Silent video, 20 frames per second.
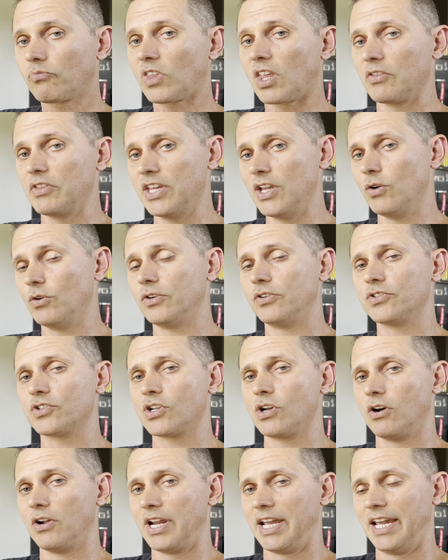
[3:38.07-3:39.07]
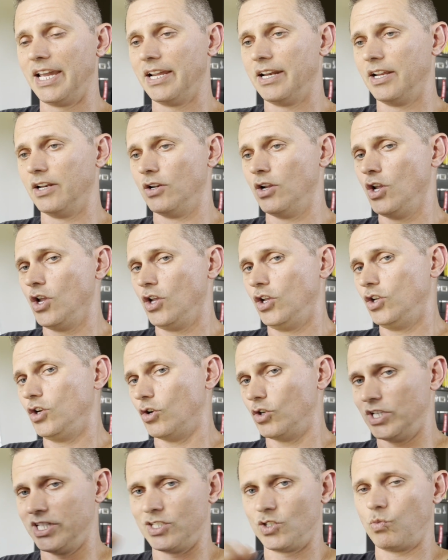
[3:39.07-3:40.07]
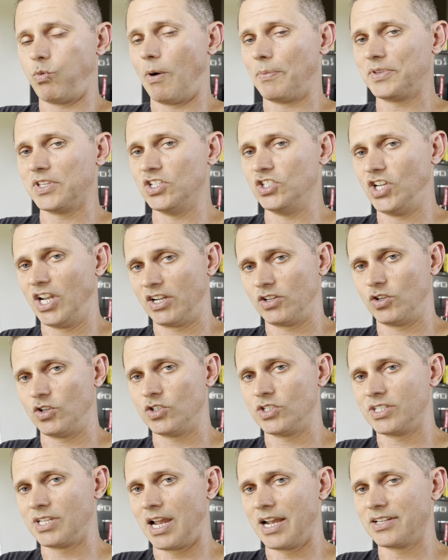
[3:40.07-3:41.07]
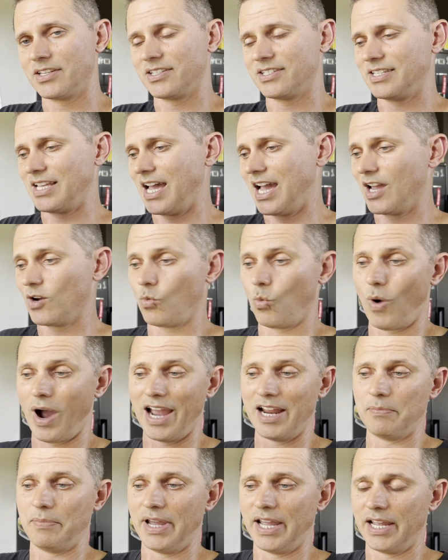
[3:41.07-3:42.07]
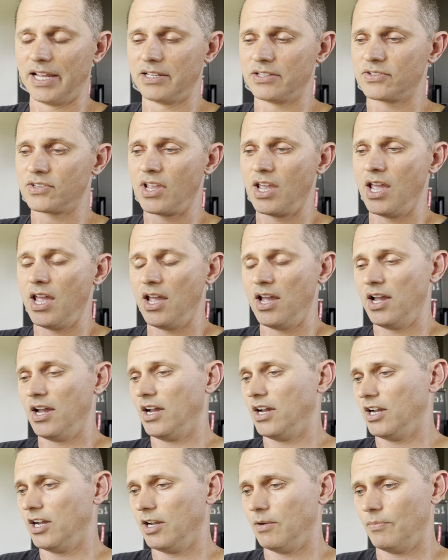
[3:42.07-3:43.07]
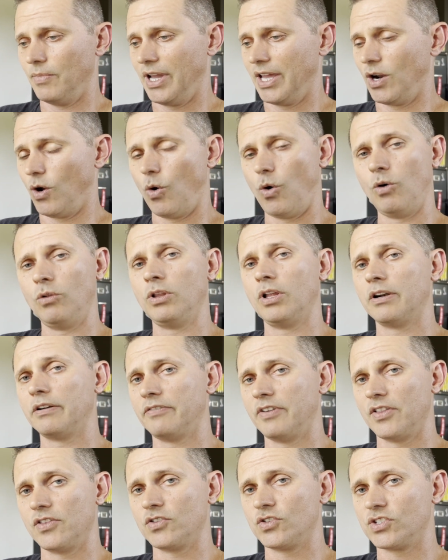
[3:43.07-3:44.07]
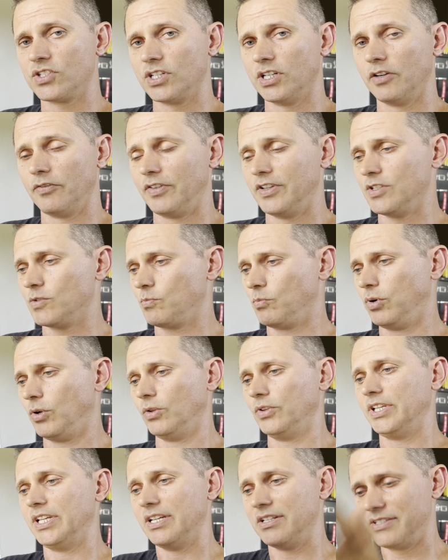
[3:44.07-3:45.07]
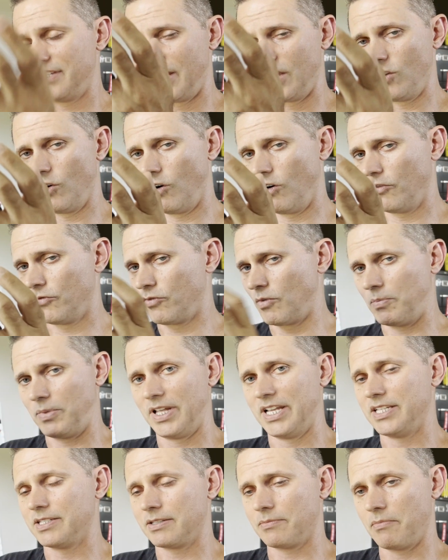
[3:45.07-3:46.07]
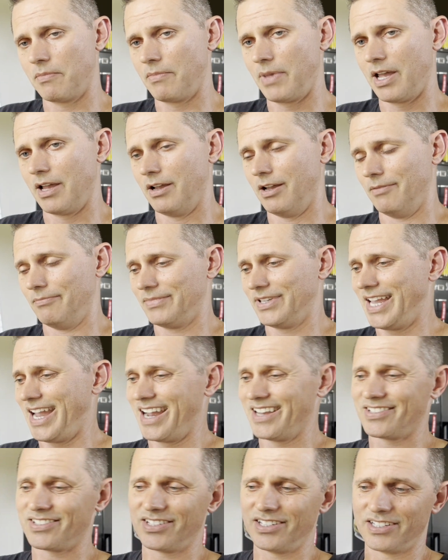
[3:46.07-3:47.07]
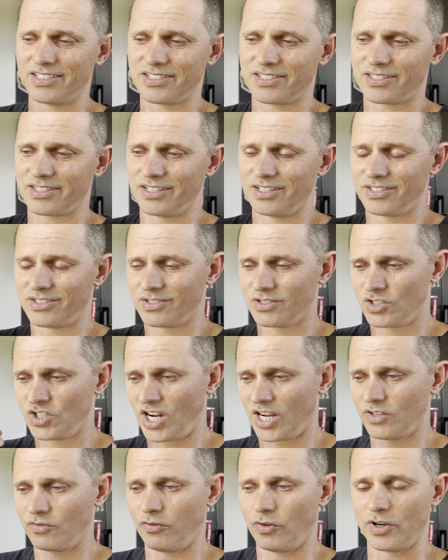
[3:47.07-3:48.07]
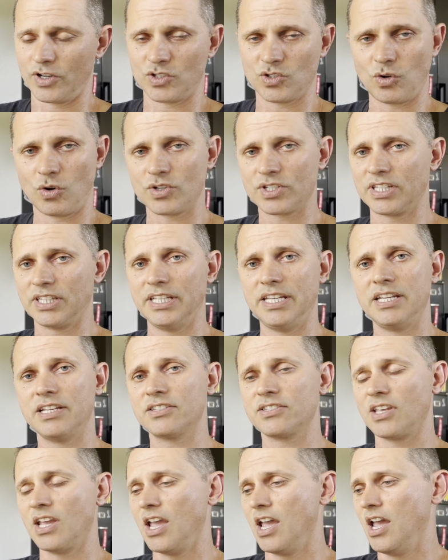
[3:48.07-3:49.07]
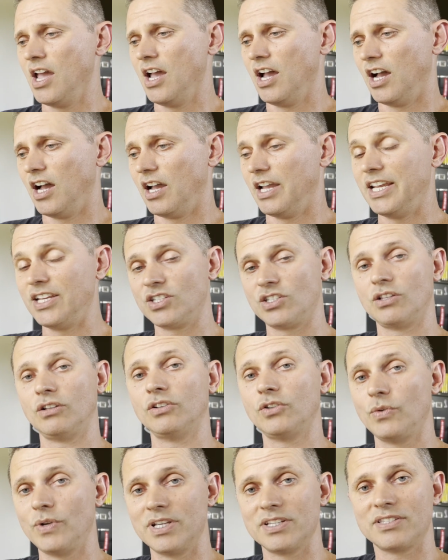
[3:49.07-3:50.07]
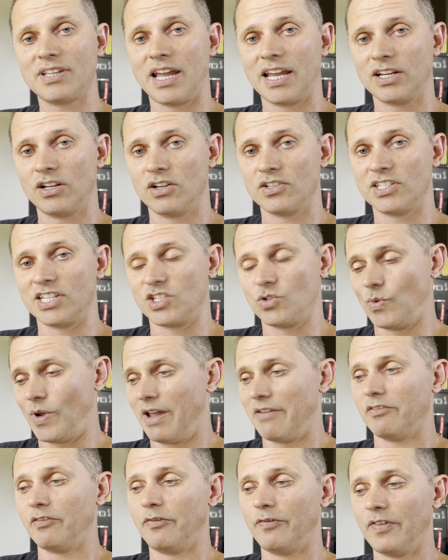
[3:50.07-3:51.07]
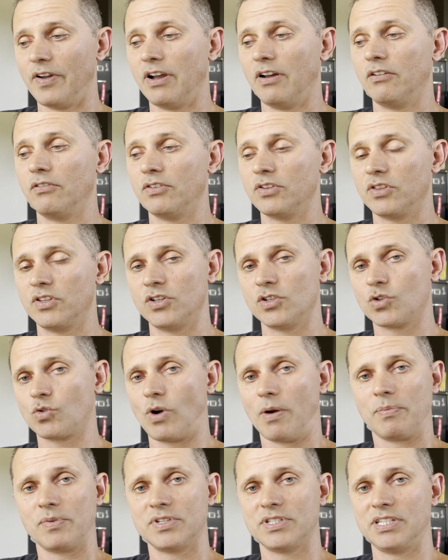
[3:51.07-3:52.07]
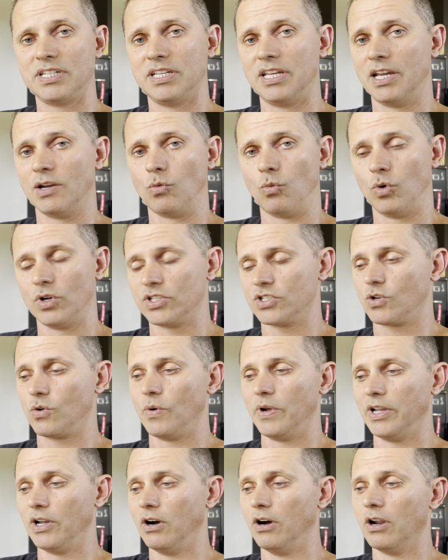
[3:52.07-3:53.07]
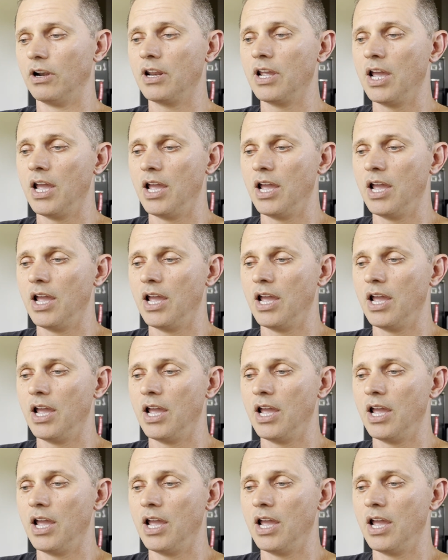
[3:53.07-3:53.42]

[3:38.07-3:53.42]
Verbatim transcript: the owner has gone ahead and you know he swapped injectors side to side, widebands, um, and a whole lot of other stuff. He's pulled the intake off, replaced uh, gaskets, checked for exhaust leaks. Uh, he's still doing his diagnostics. We haven't found the discrepancy yet, what's going on,